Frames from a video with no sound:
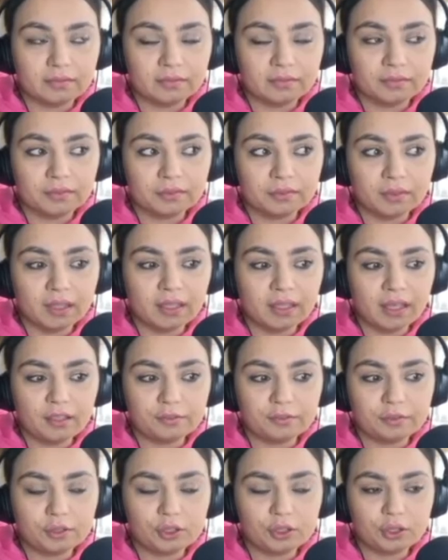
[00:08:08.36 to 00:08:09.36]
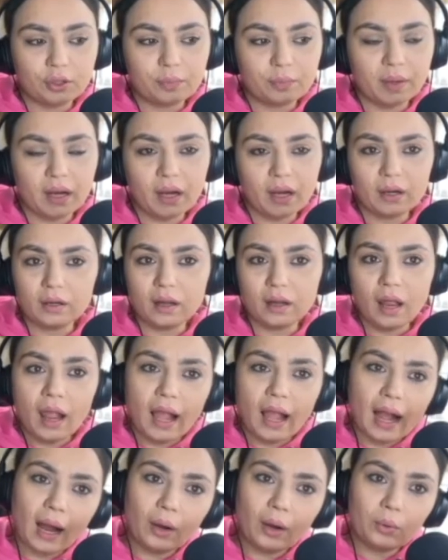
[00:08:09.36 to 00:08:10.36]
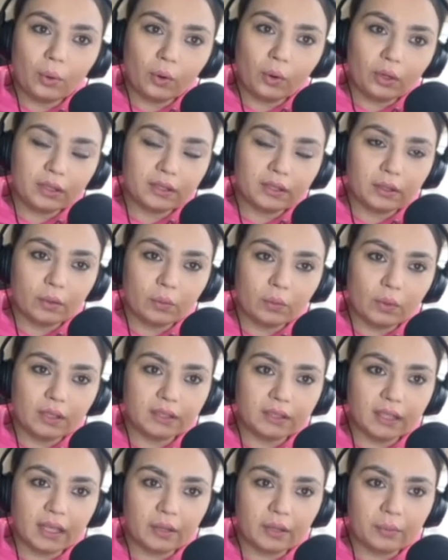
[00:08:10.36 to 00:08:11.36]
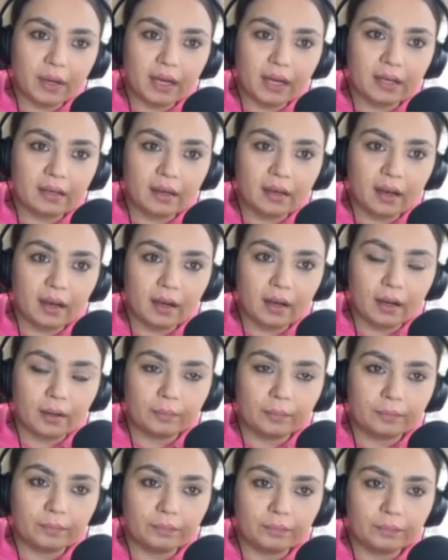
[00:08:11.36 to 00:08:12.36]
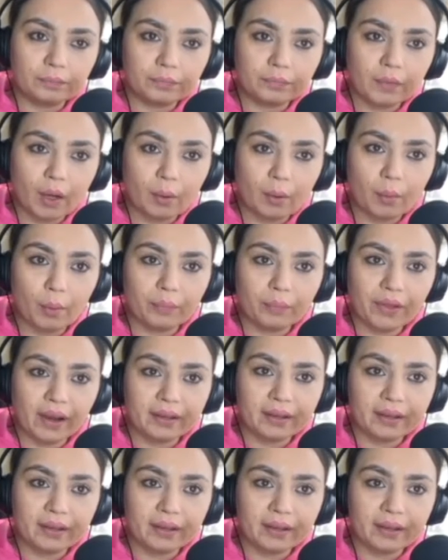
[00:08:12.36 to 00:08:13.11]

Yeah, for sure. But how old was he when her mum died?